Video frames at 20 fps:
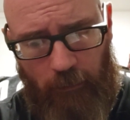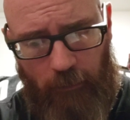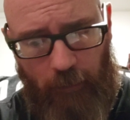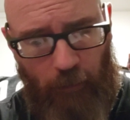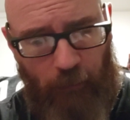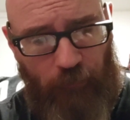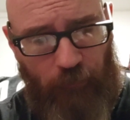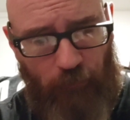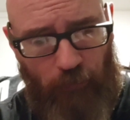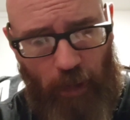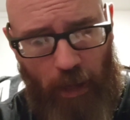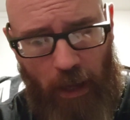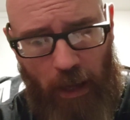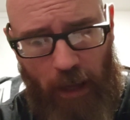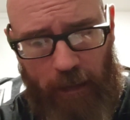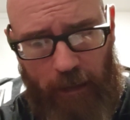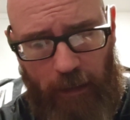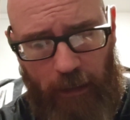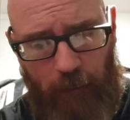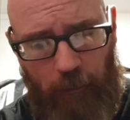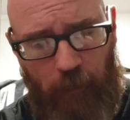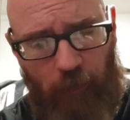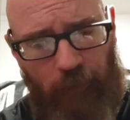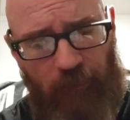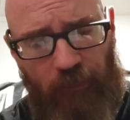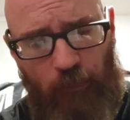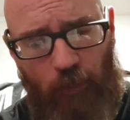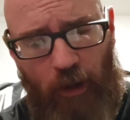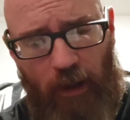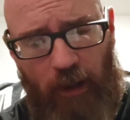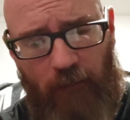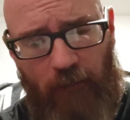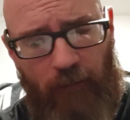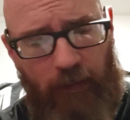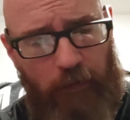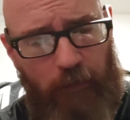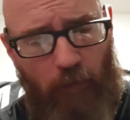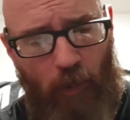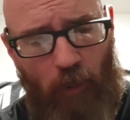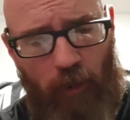Now Sarai, Abram's wife,
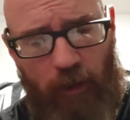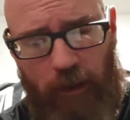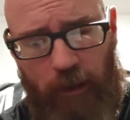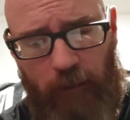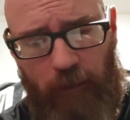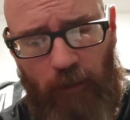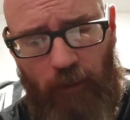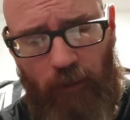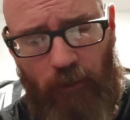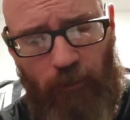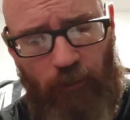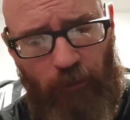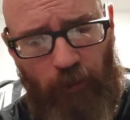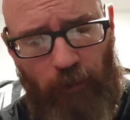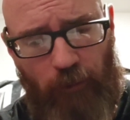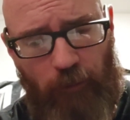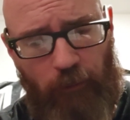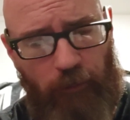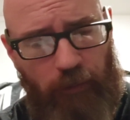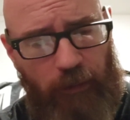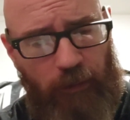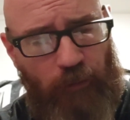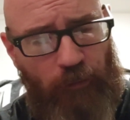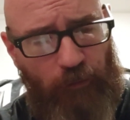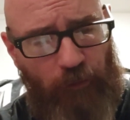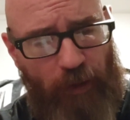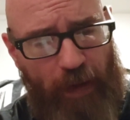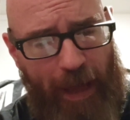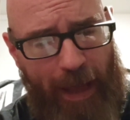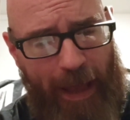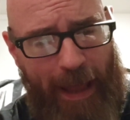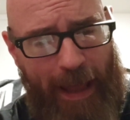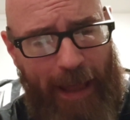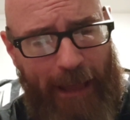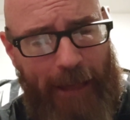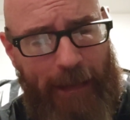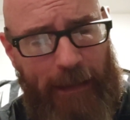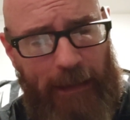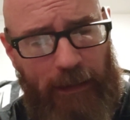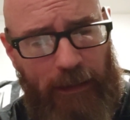had borne him no children, and she
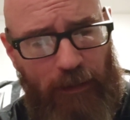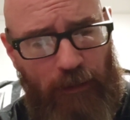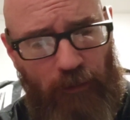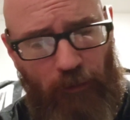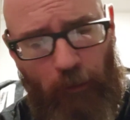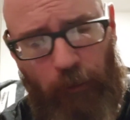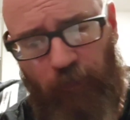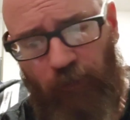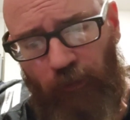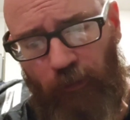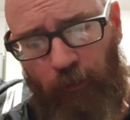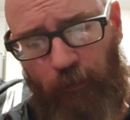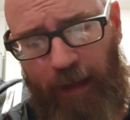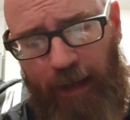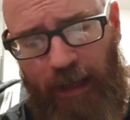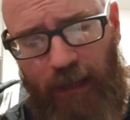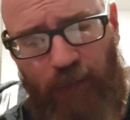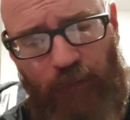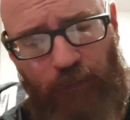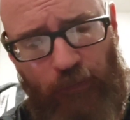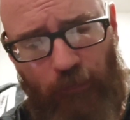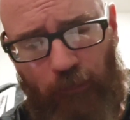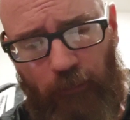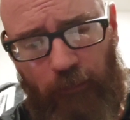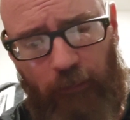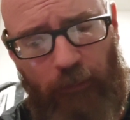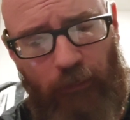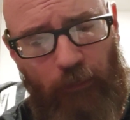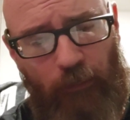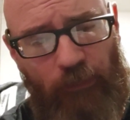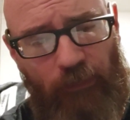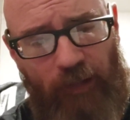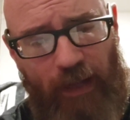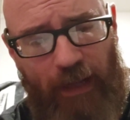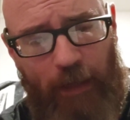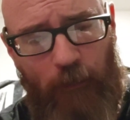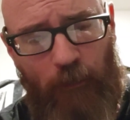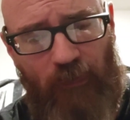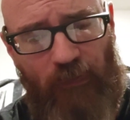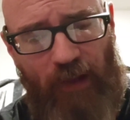had an Egyptian maidservant whose
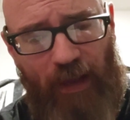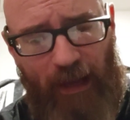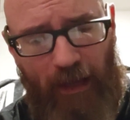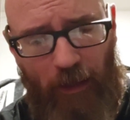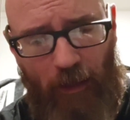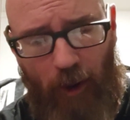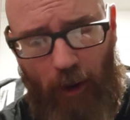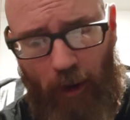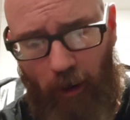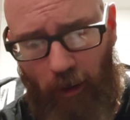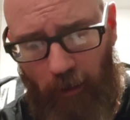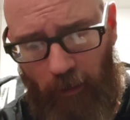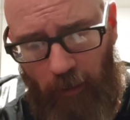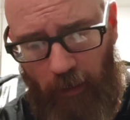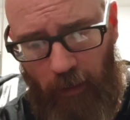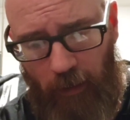name was Hagar.